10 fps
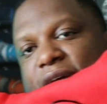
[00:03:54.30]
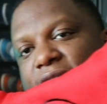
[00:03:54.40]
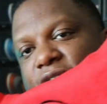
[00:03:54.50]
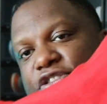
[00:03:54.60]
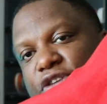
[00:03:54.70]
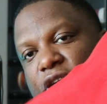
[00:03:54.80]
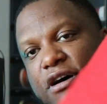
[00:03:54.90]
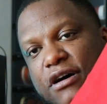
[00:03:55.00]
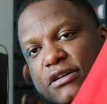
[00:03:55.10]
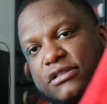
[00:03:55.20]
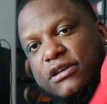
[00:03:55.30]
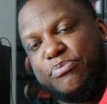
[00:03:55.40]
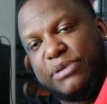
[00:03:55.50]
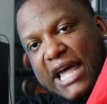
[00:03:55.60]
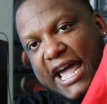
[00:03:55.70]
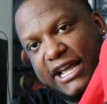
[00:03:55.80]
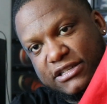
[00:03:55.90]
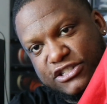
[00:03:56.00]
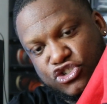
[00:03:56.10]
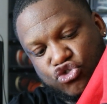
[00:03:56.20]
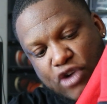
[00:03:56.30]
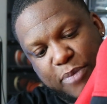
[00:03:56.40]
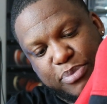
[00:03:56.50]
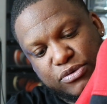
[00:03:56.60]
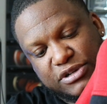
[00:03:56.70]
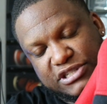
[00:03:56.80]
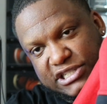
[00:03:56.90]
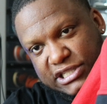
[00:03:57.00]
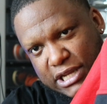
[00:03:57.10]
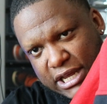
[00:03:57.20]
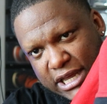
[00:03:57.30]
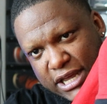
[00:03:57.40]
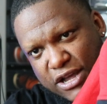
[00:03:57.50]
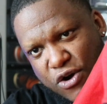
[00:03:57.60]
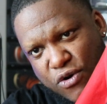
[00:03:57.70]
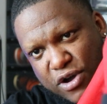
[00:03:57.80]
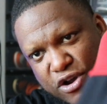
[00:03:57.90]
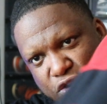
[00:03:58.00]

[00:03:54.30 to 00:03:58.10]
got the uh the black stripe on the sleeve going